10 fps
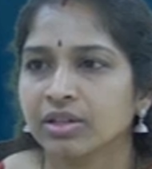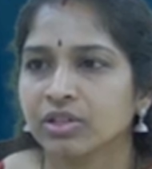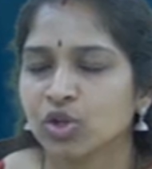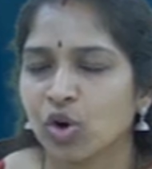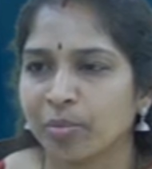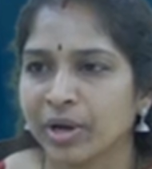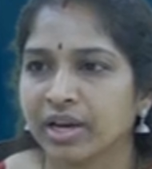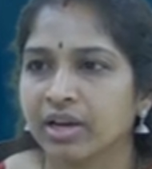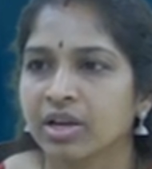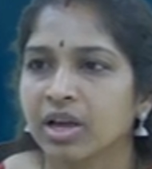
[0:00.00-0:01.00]

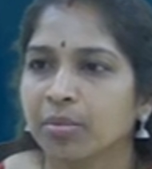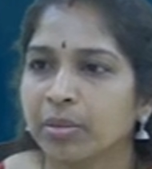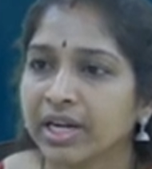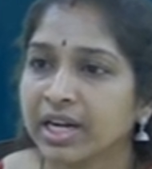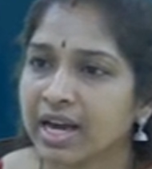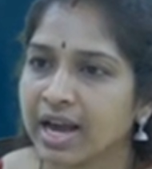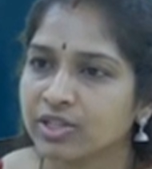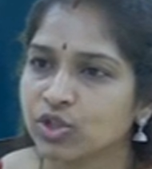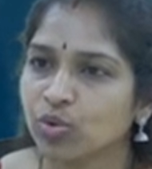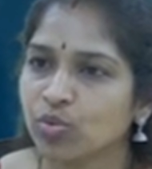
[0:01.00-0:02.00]
stopping, but it has
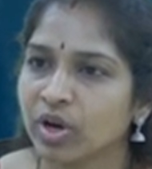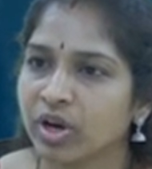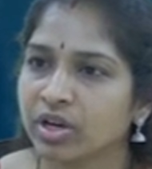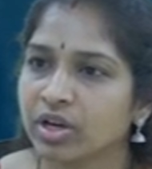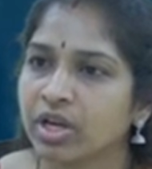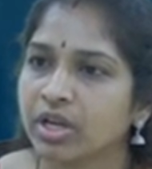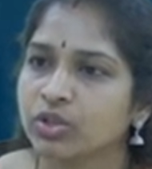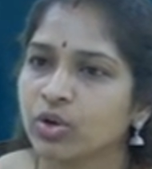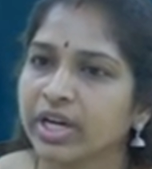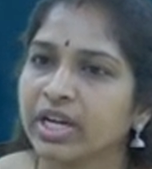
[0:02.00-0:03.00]
to work.
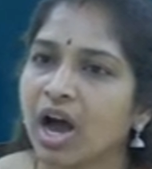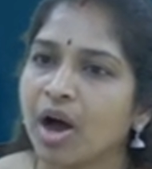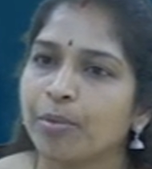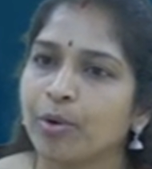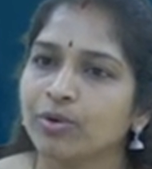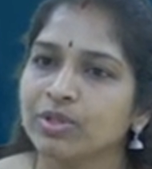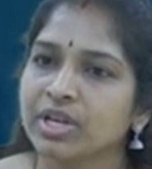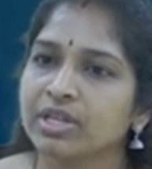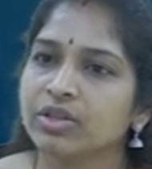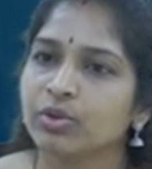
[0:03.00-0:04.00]
So it
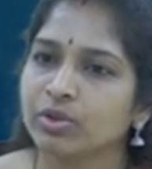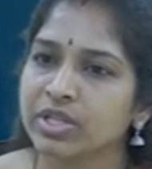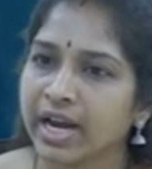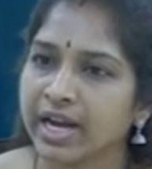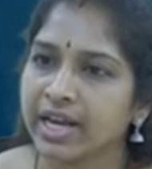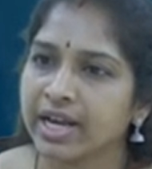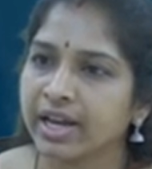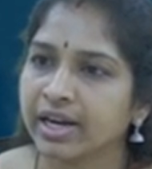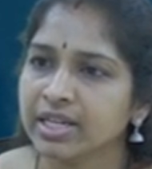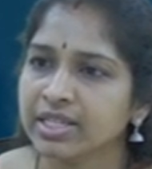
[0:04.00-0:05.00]
opposes those eddy
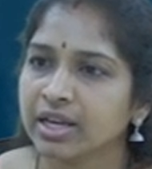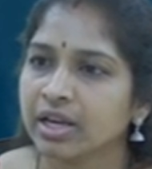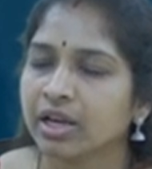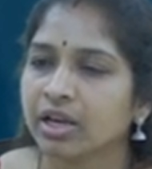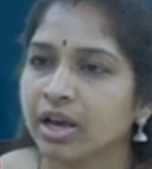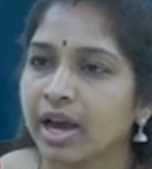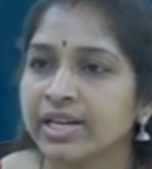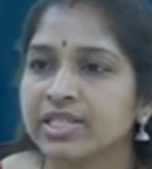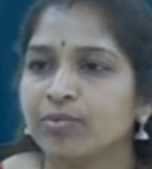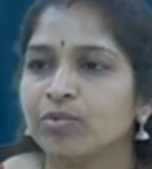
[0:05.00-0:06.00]
currents
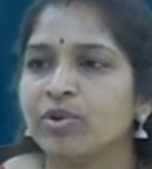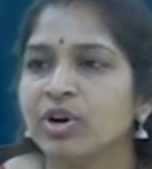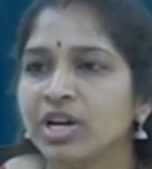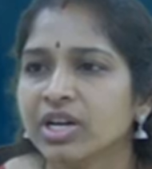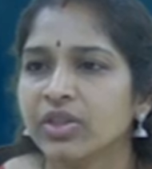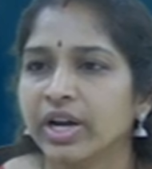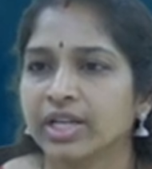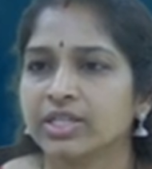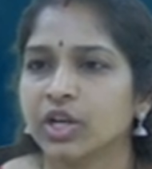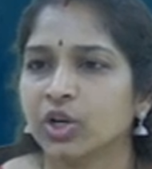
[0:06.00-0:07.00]
and some work that
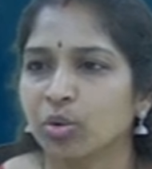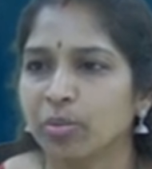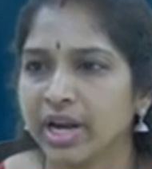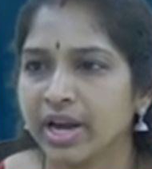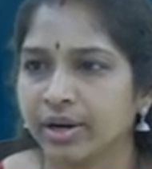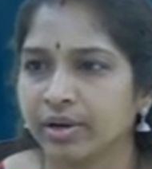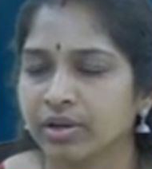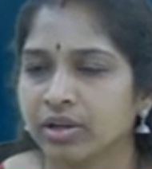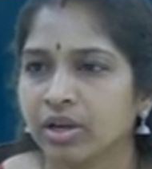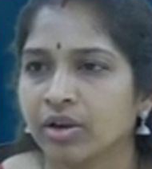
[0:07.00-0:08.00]
is said to be done.
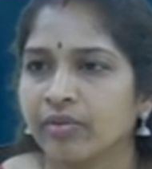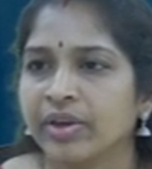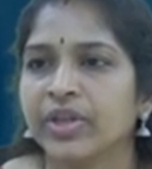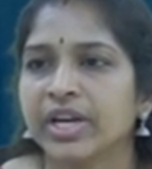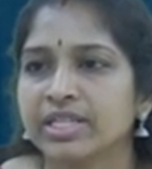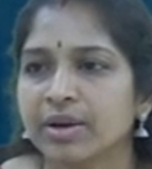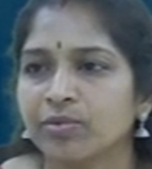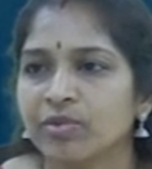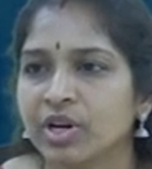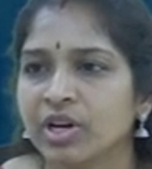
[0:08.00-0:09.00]
When there is some
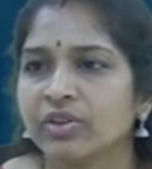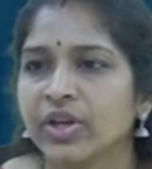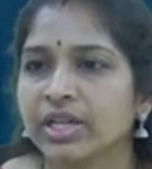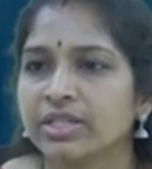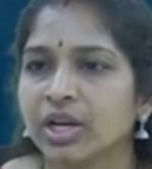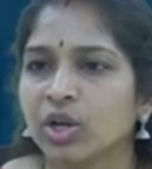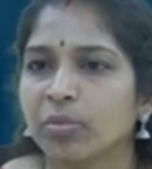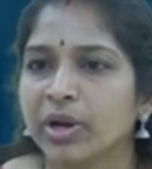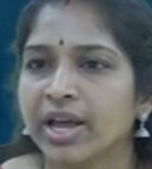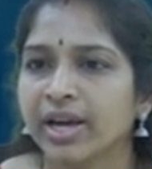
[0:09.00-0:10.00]
work that is said to
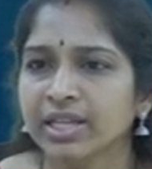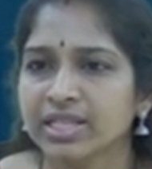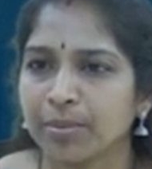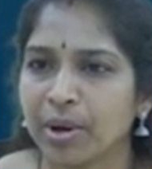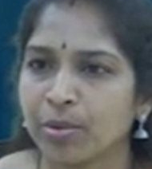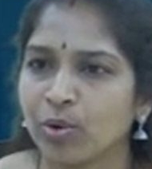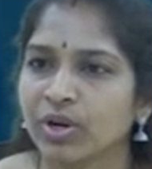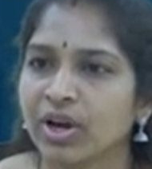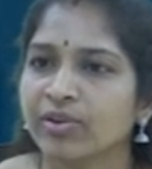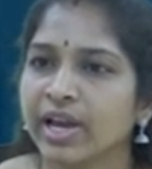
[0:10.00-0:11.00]
be done, some amount
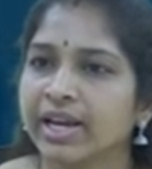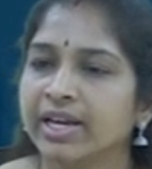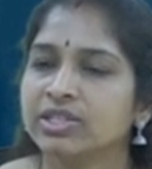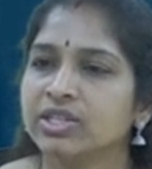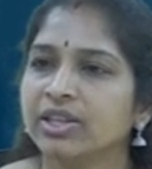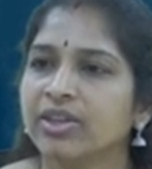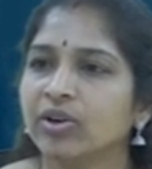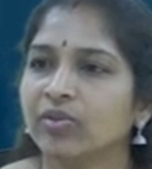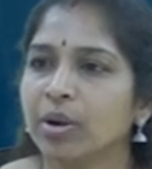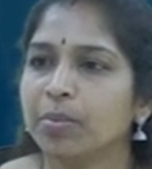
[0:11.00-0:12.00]
of energy that
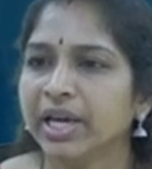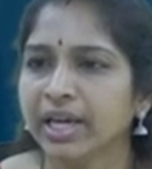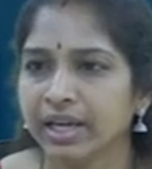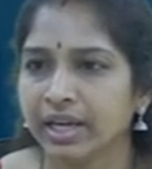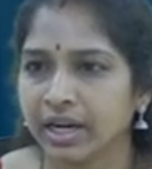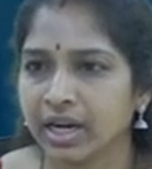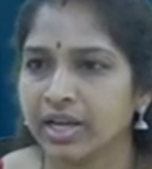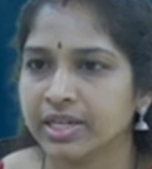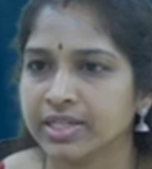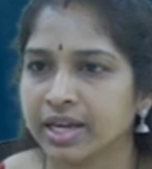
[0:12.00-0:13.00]
will be
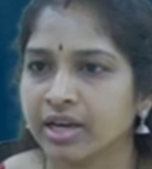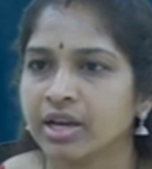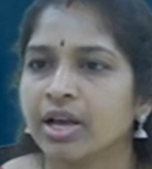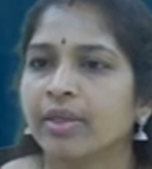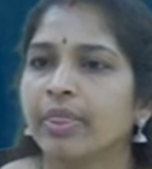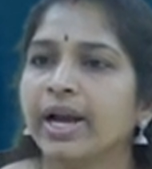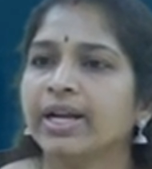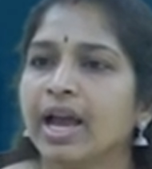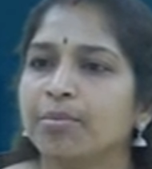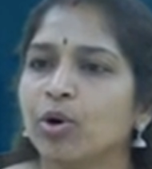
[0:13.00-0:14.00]
releasing. That
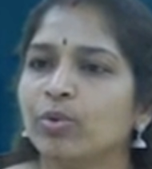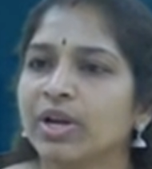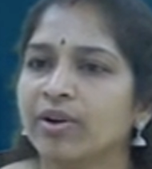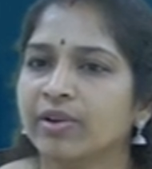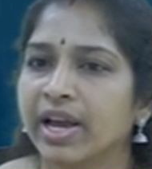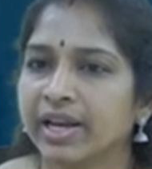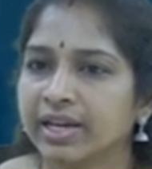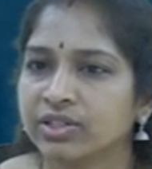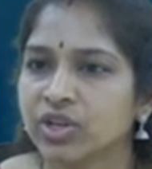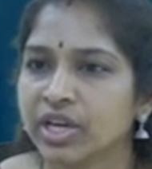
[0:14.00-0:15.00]
amount of
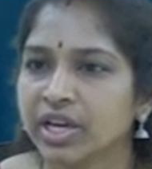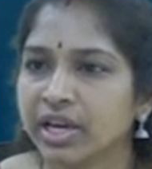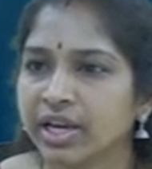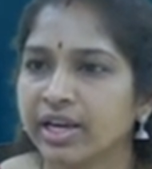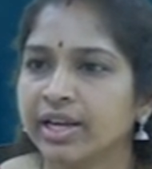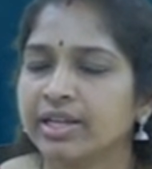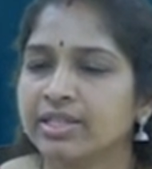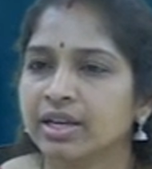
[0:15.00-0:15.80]
energy is